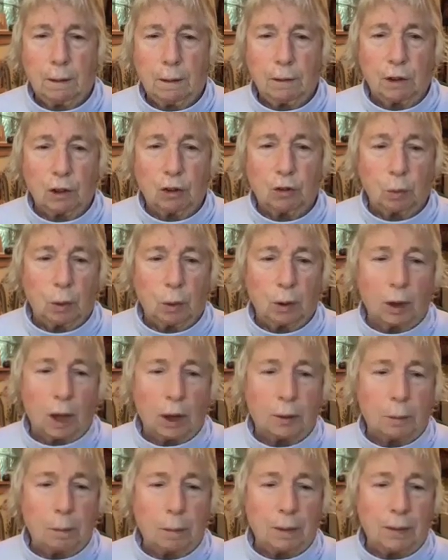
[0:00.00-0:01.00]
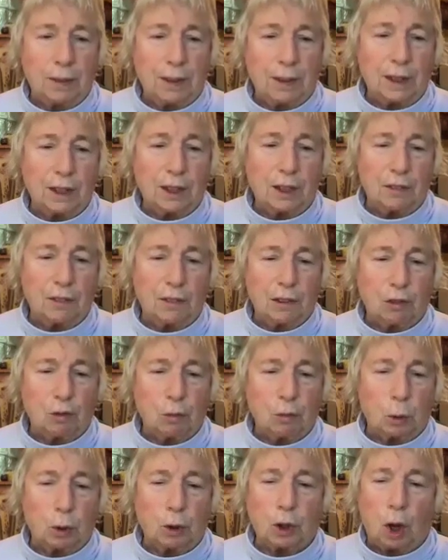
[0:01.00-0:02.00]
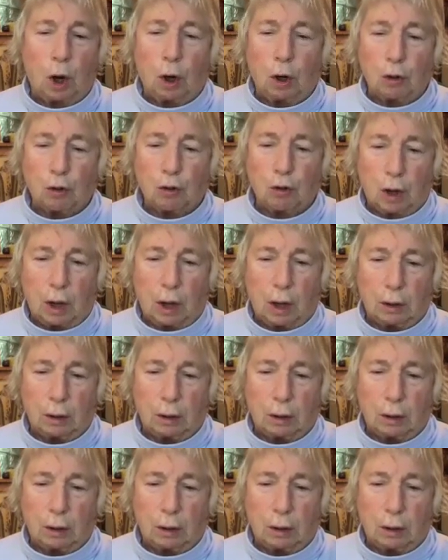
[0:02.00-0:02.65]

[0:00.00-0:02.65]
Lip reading: This will not be the individual darshan.